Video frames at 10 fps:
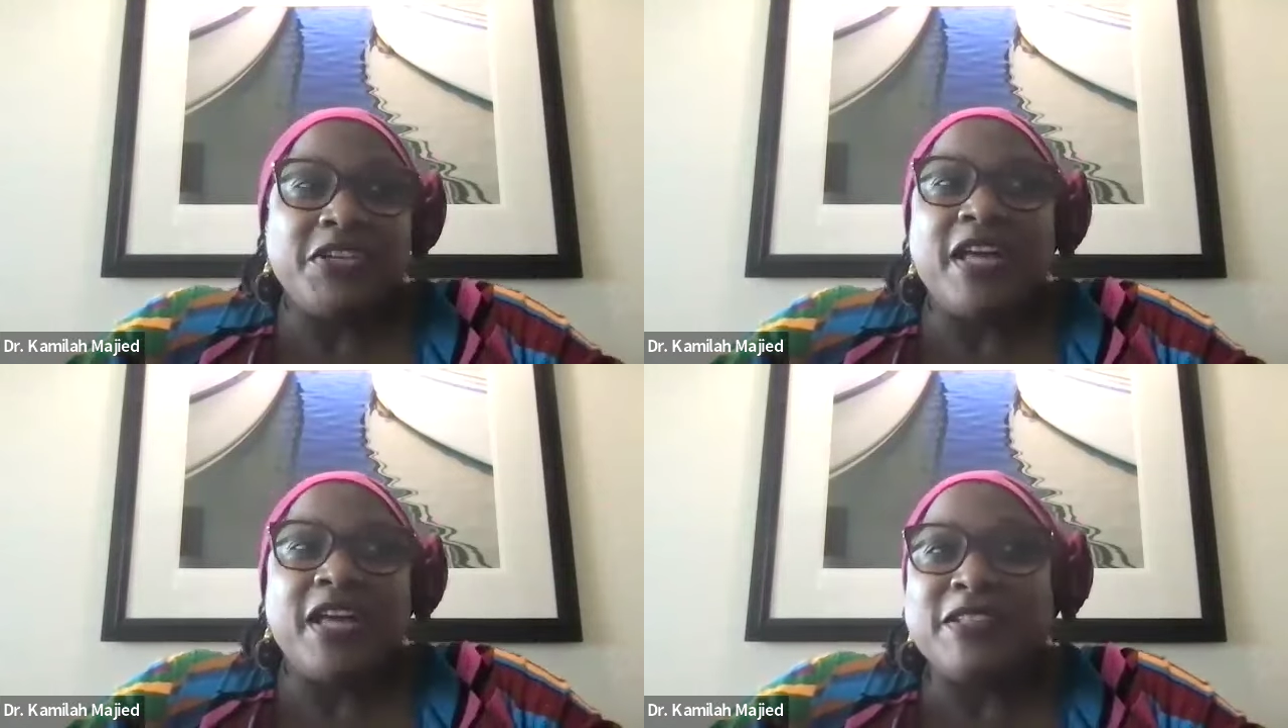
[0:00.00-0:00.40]

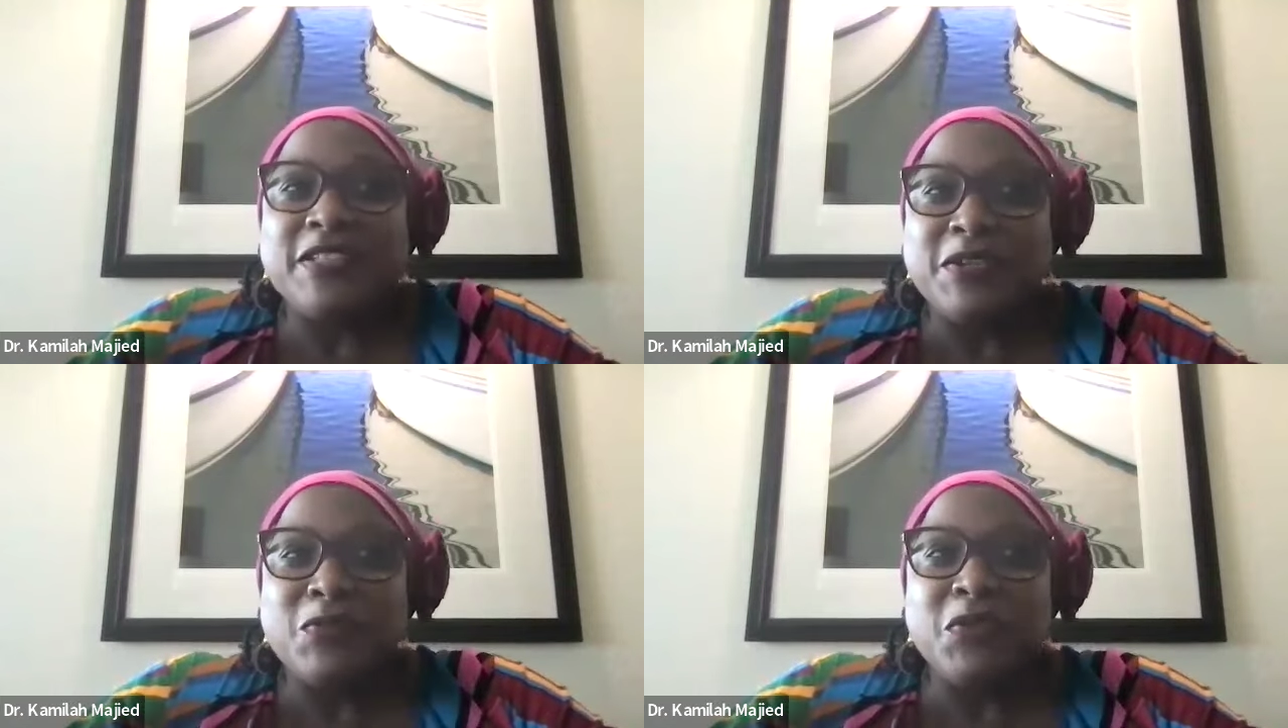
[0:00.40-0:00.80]

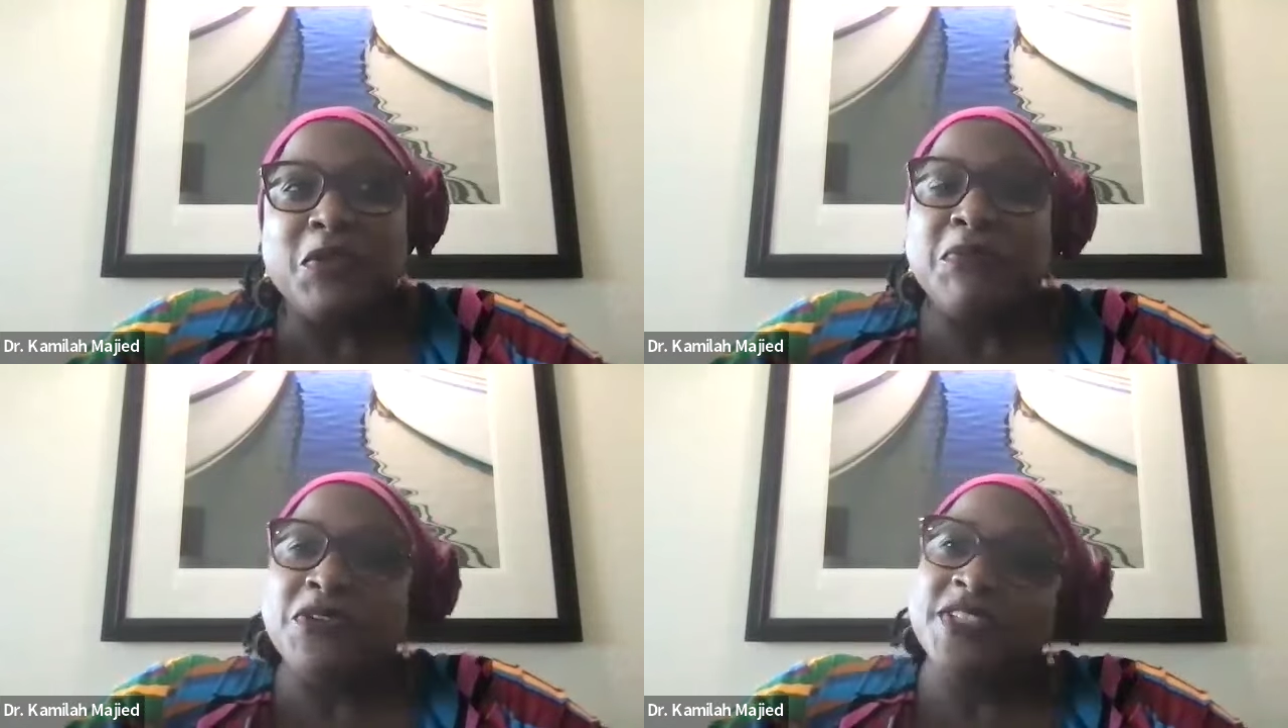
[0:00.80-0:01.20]
reality that
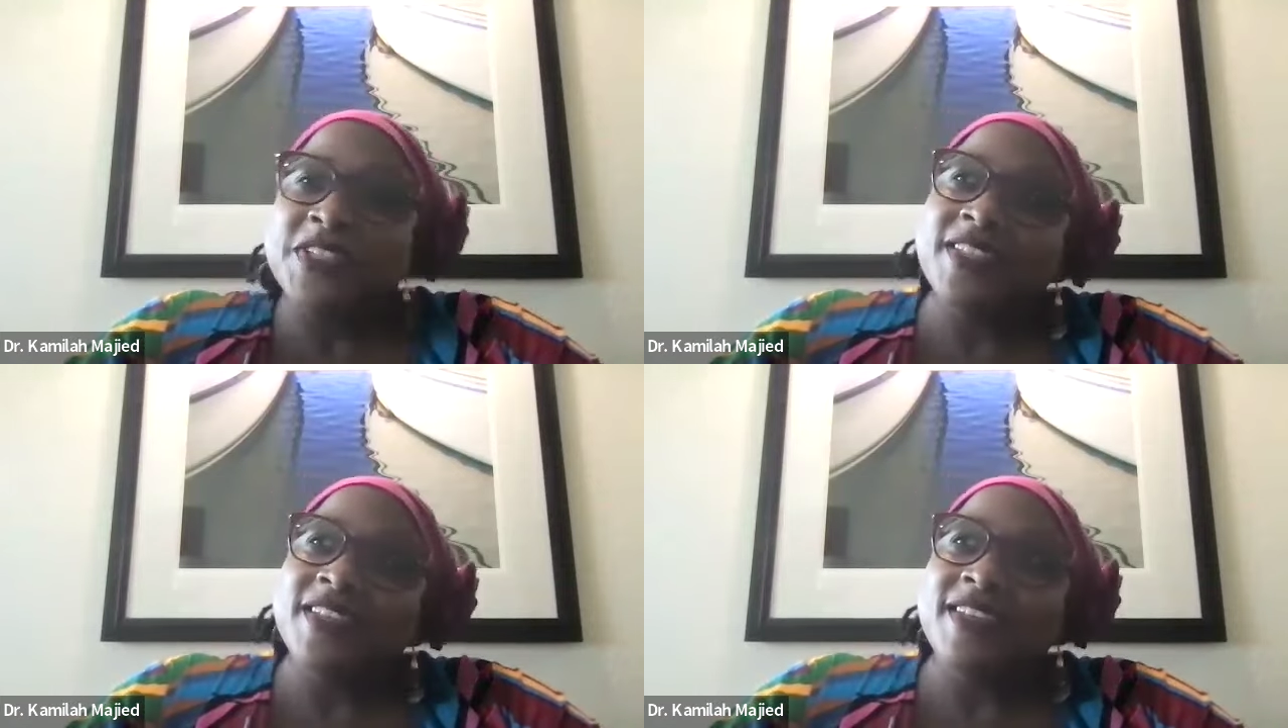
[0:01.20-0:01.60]
we're
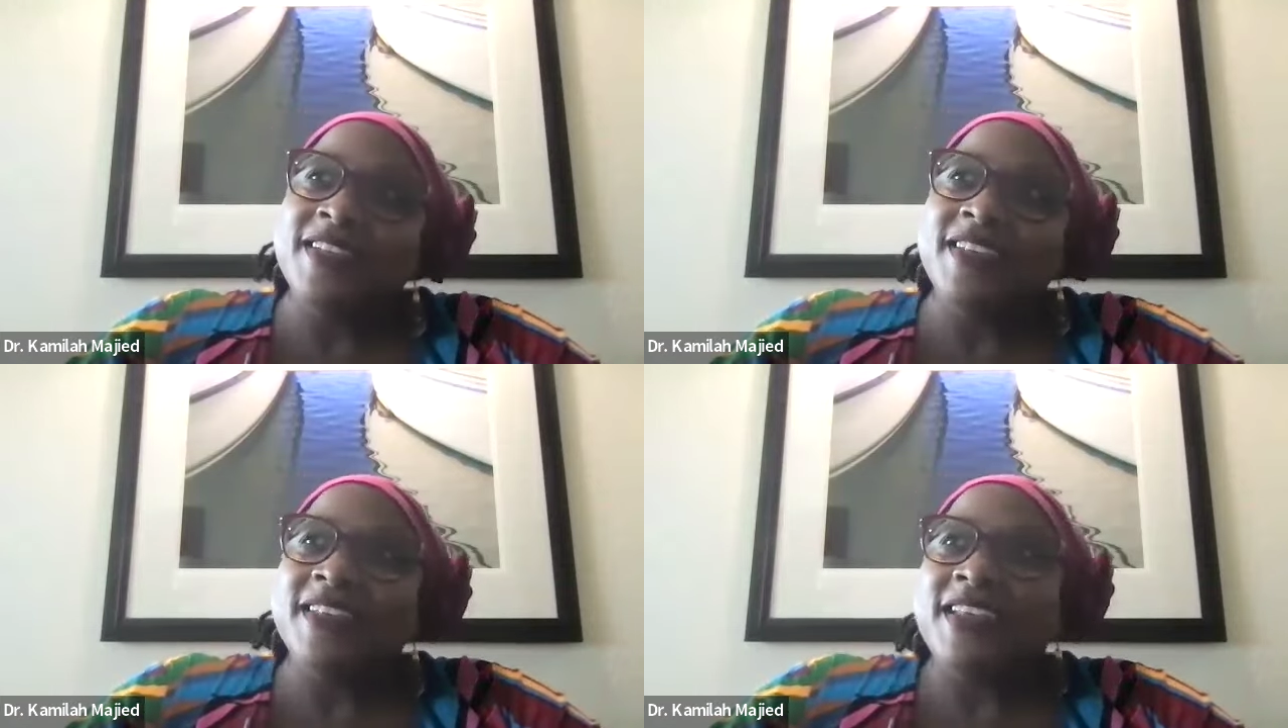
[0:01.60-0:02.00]
immersed
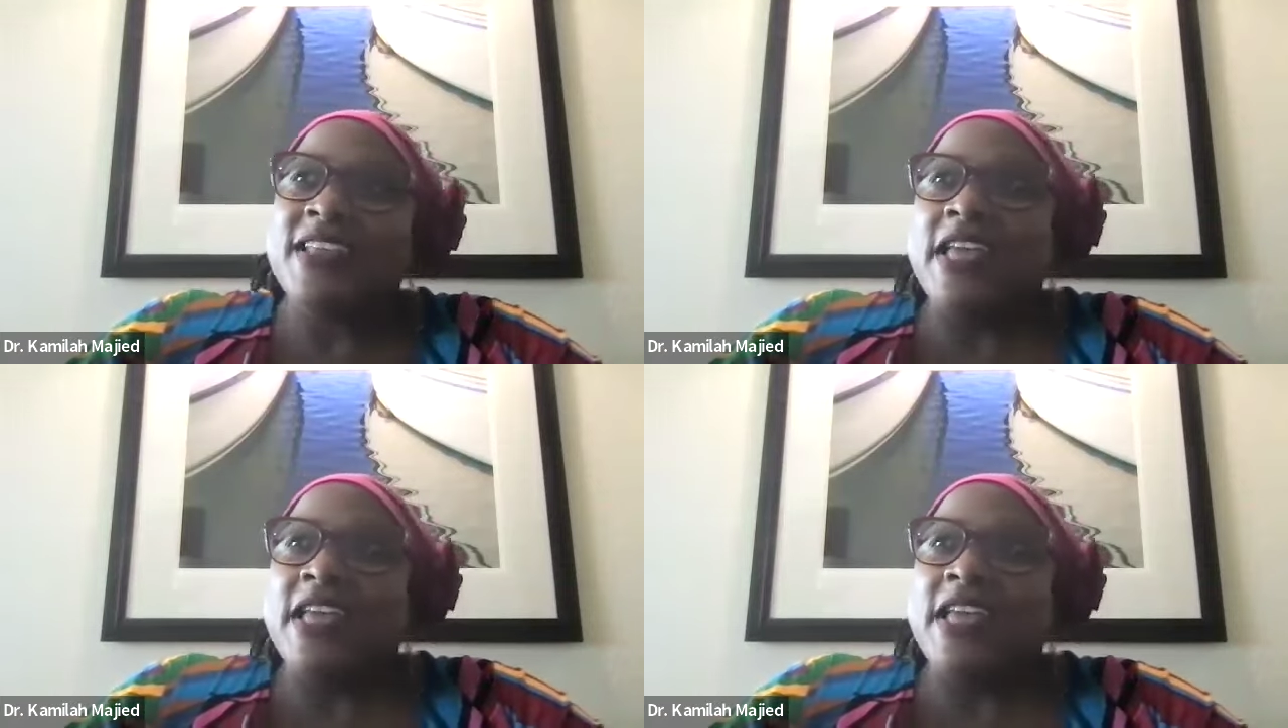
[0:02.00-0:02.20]
in and,